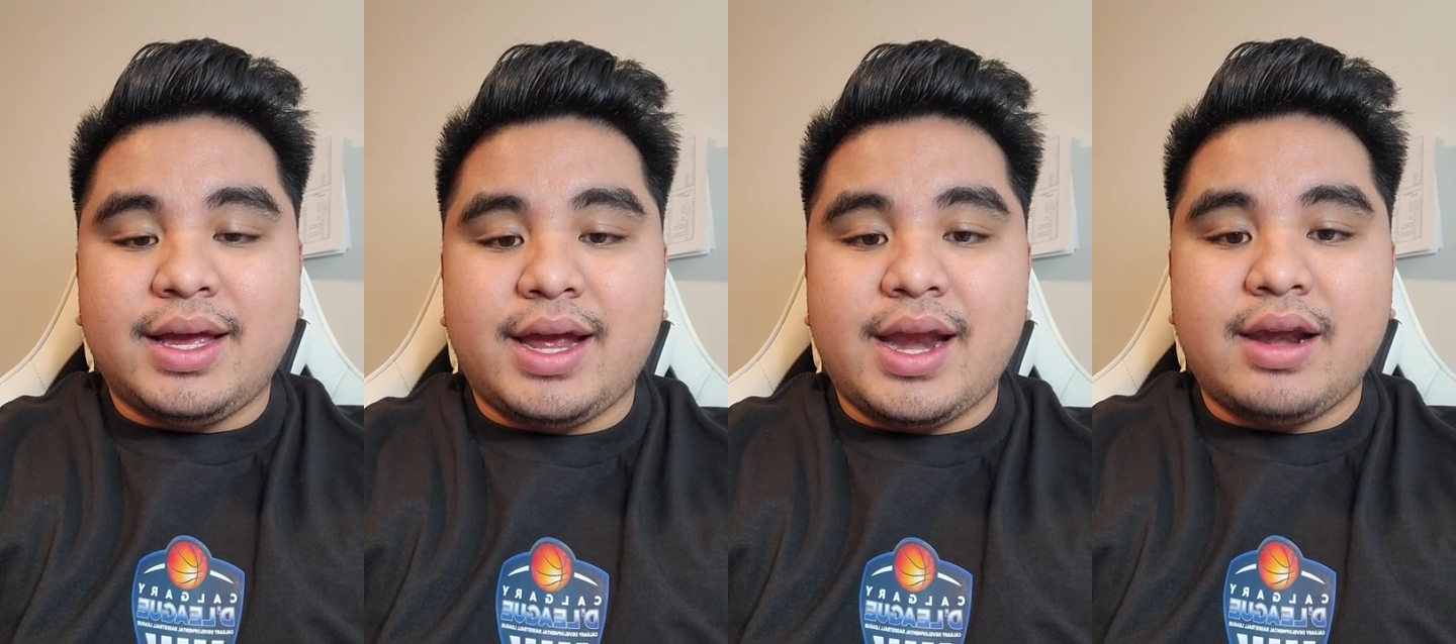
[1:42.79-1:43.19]

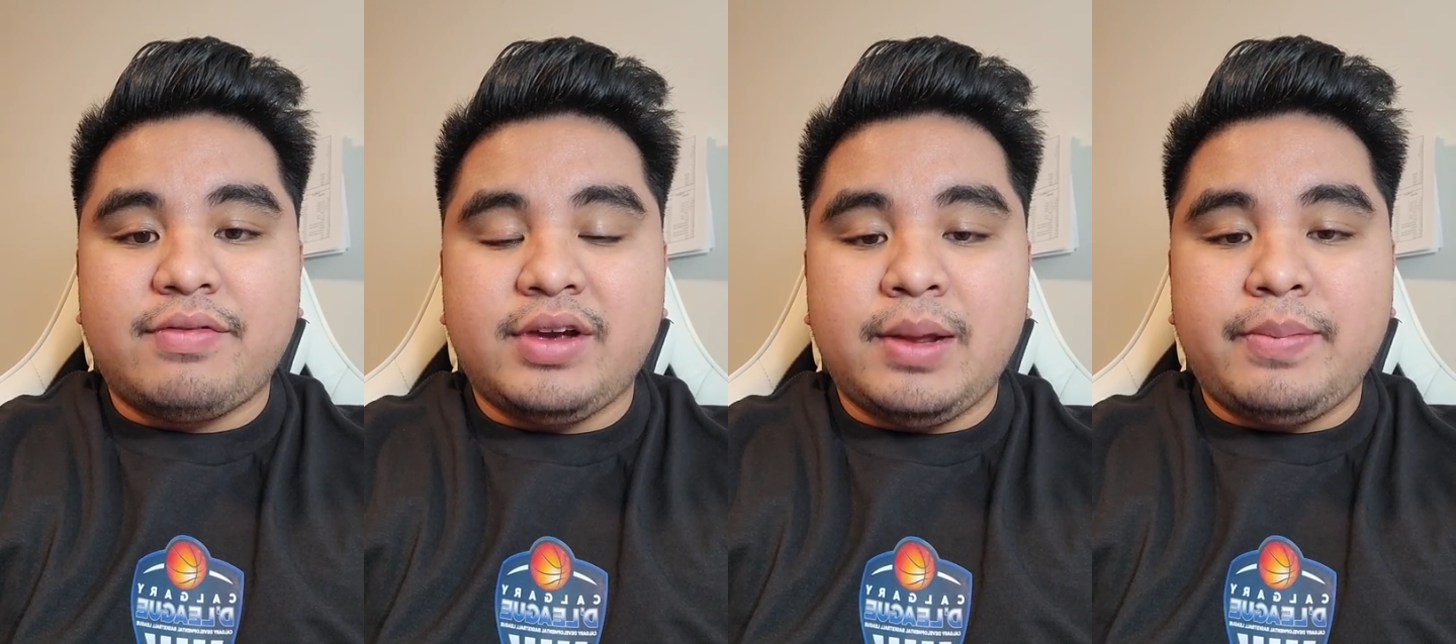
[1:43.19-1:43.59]
in the
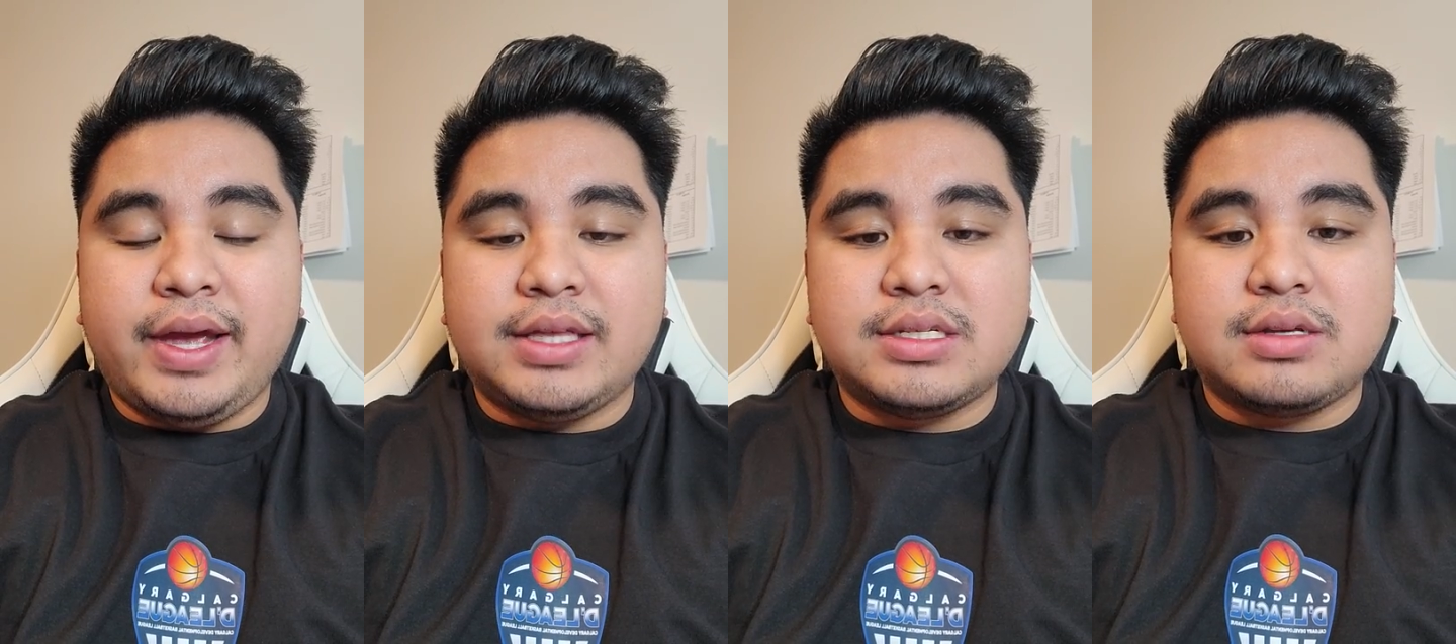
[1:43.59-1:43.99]

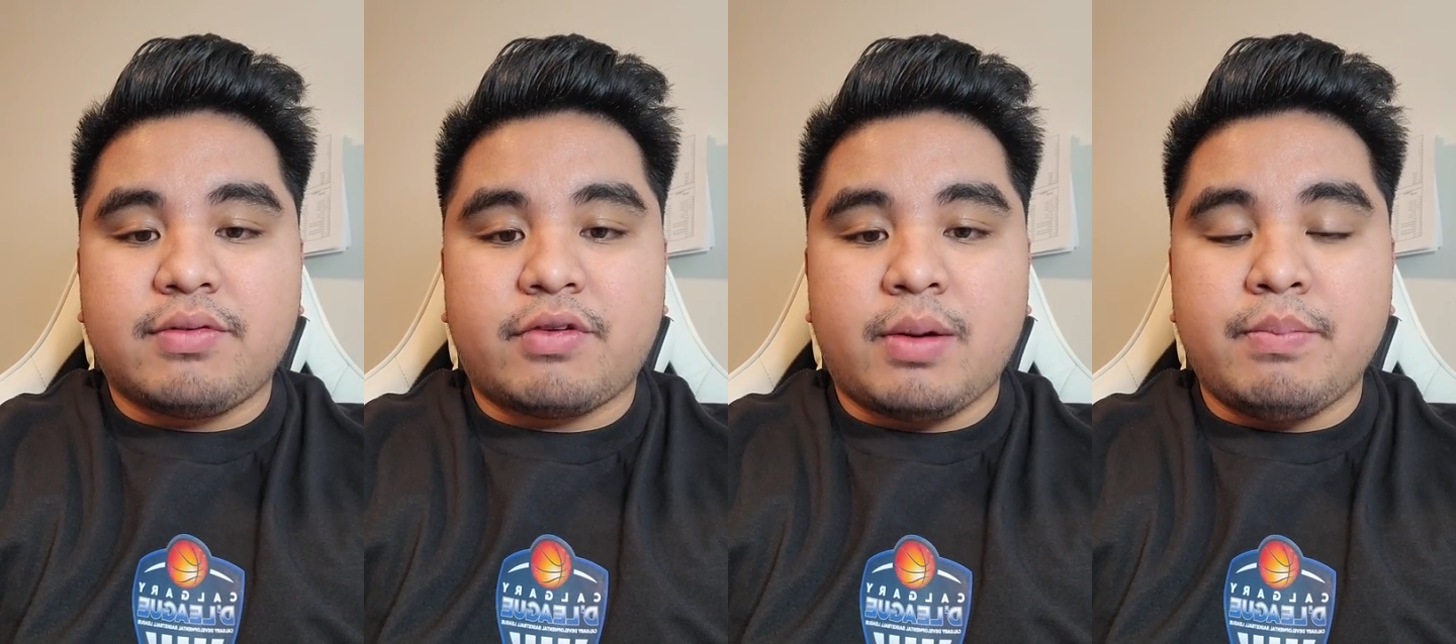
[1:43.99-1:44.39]
Philippines
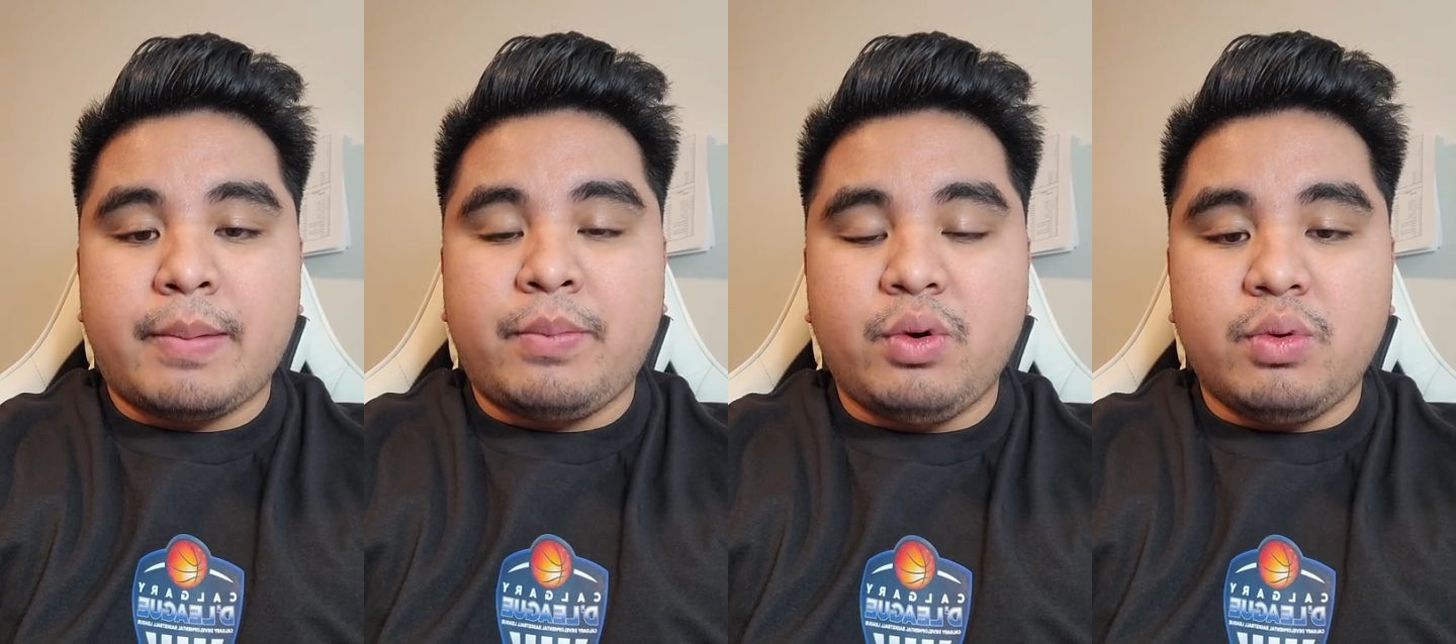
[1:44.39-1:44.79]
from
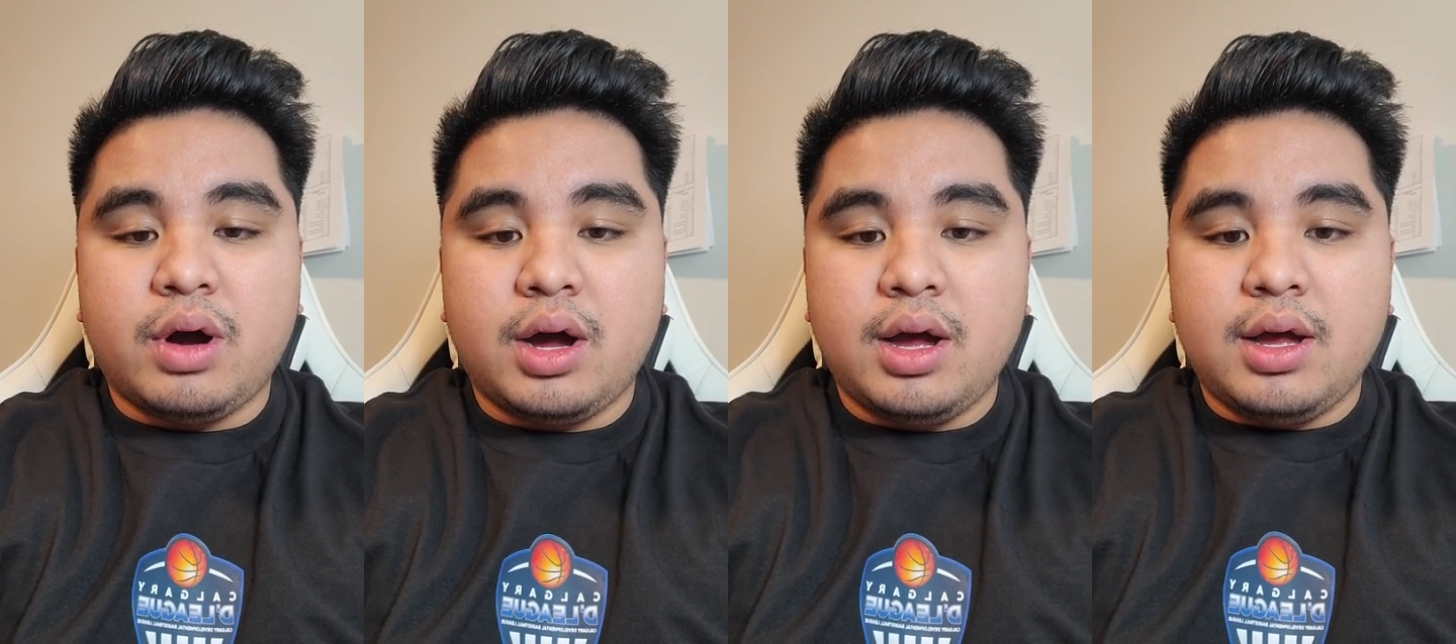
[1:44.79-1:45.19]
Mapua,